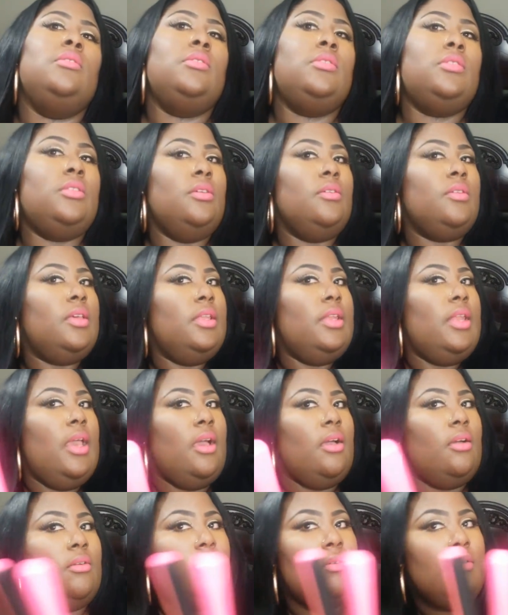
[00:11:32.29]
silking
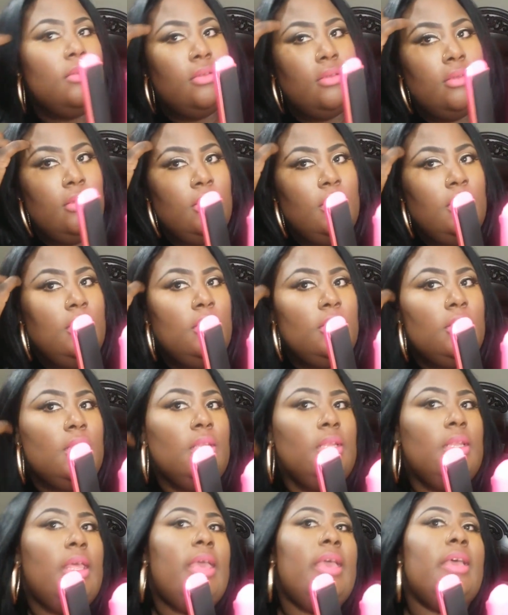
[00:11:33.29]
out
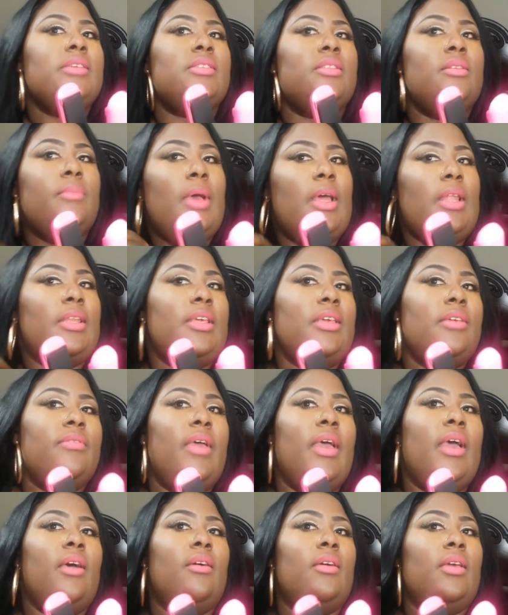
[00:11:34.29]
the last of my
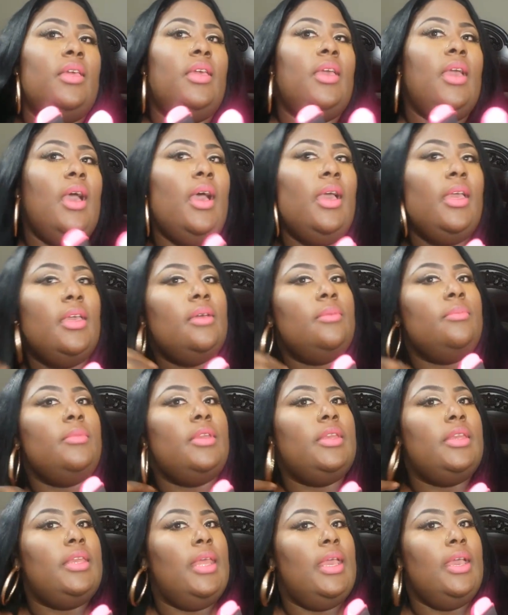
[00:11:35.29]
leave out, and I
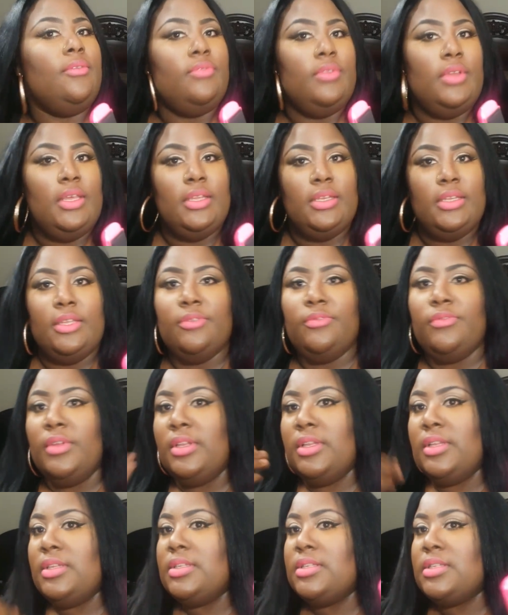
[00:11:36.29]
am definitely
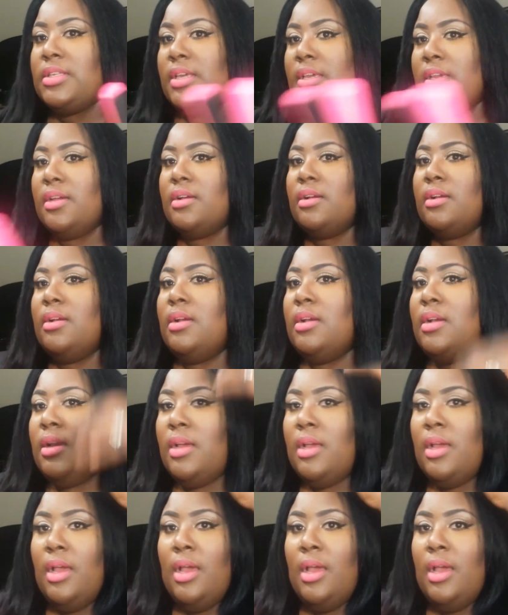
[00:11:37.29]
feeling this hair.